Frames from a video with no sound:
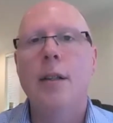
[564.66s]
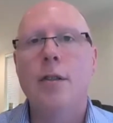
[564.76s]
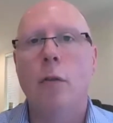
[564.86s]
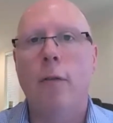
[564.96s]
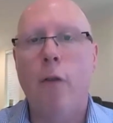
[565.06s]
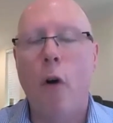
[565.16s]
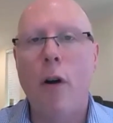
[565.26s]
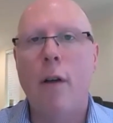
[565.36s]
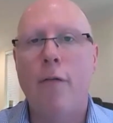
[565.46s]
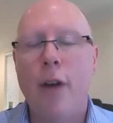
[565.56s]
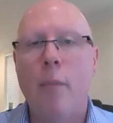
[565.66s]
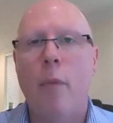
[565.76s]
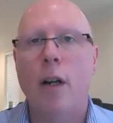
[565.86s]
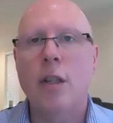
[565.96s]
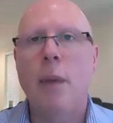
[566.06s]
So for a
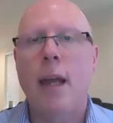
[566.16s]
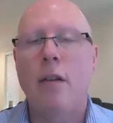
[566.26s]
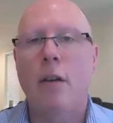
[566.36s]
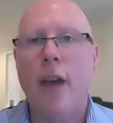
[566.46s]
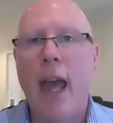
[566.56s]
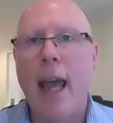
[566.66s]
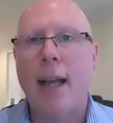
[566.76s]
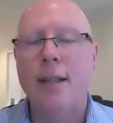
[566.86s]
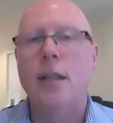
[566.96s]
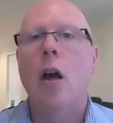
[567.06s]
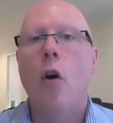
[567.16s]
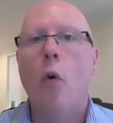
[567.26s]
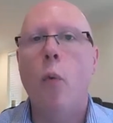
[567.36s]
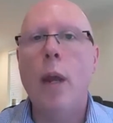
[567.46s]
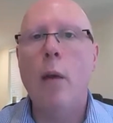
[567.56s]
framework spend of X,
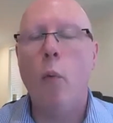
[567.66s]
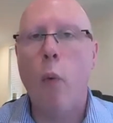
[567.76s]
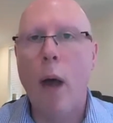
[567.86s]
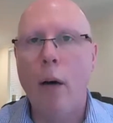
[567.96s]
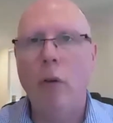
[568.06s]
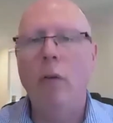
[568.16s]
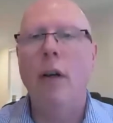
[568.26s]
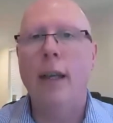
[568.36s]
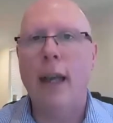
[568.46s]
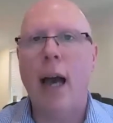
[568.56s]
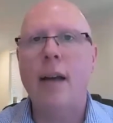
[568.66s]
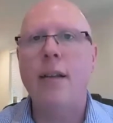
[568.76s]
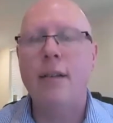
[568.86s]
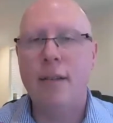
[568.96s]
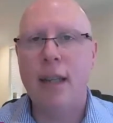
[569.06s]
we will
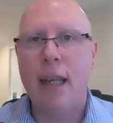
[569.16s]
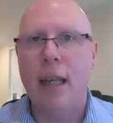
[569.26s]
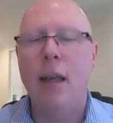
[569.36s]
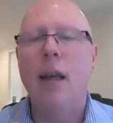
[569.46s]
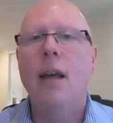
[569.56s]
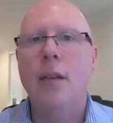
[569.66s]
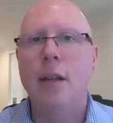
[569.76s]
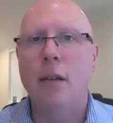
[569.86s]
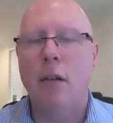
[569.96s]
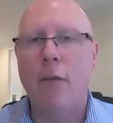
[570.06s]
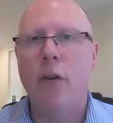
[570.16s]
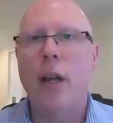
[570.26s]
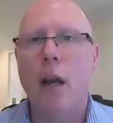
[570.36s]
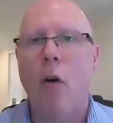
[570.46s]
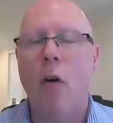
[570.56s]
guarantee the
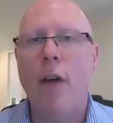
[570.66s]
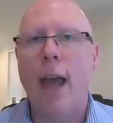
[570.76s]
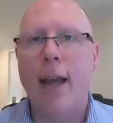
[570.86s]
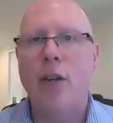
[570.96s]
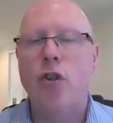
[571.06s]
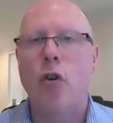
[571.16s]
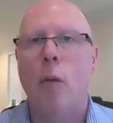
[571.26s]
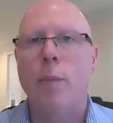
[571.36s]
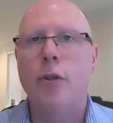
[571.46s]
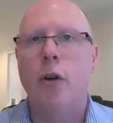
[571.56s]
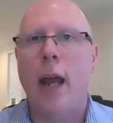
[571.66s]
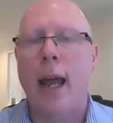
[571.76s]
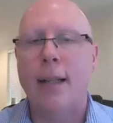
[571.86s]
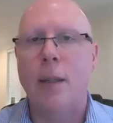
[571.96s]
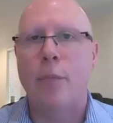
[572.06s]
delivery of X jobs or
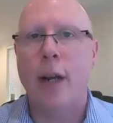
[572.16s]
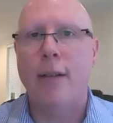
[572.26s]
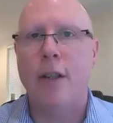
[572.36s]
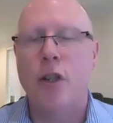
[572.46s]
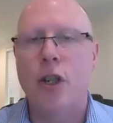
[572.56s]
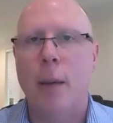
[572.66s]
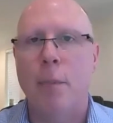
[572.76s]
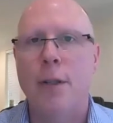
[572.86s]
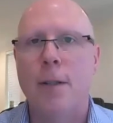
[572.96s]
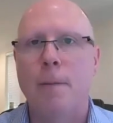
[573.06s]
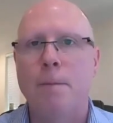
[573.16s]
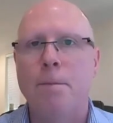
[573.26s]
X apprenticeships.